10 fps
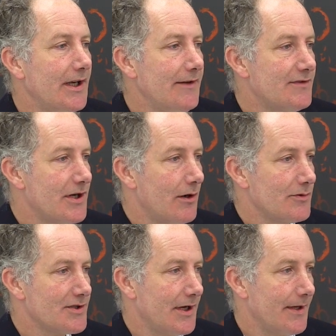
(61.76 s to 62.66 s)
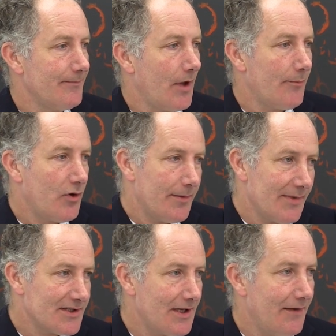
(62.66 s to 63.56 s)
leave Chelsea. I pretty
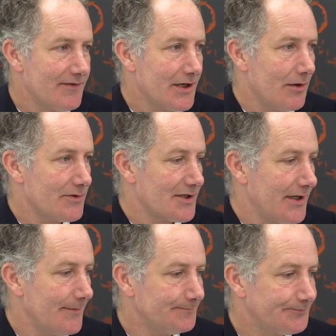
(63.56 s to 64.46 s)
much left Chelsea.